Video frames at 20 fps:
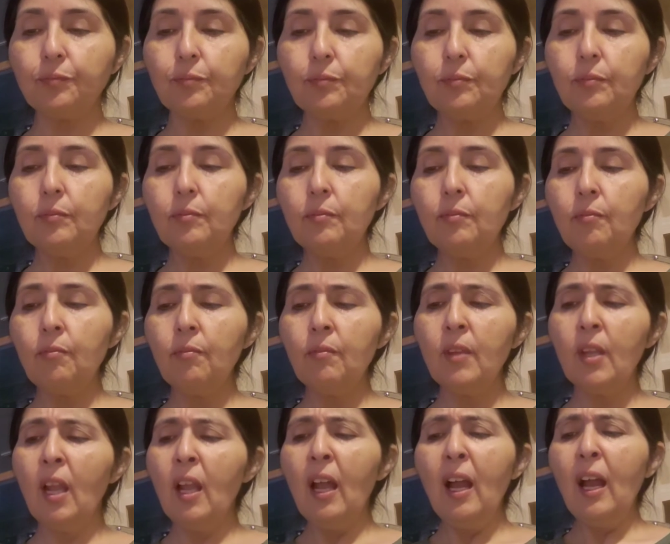
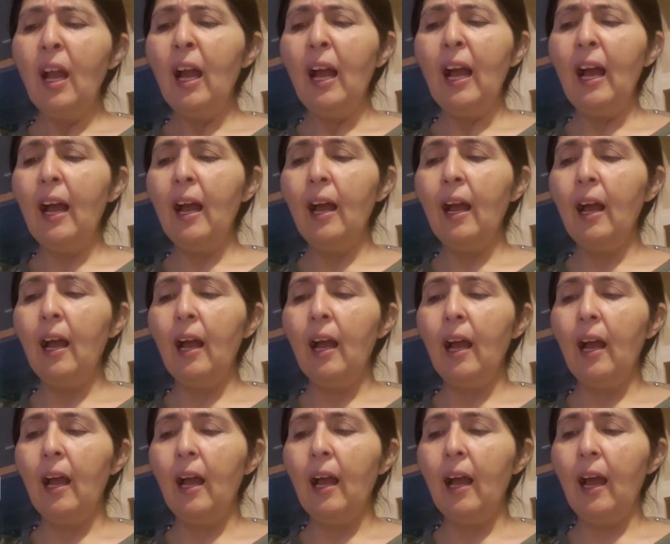
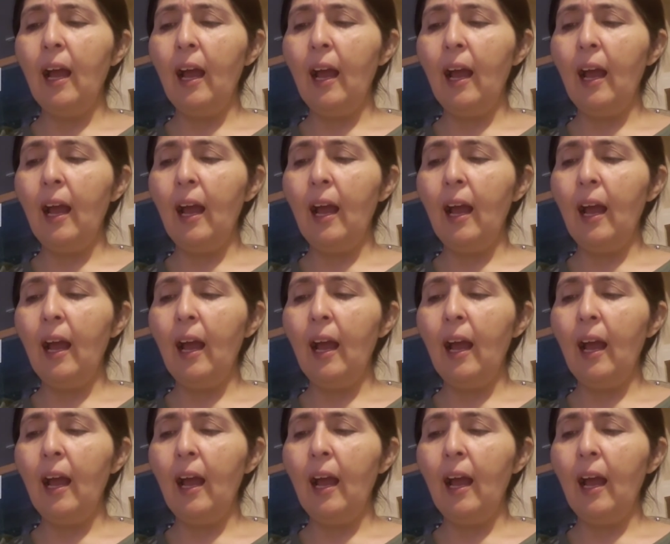Nothing is said.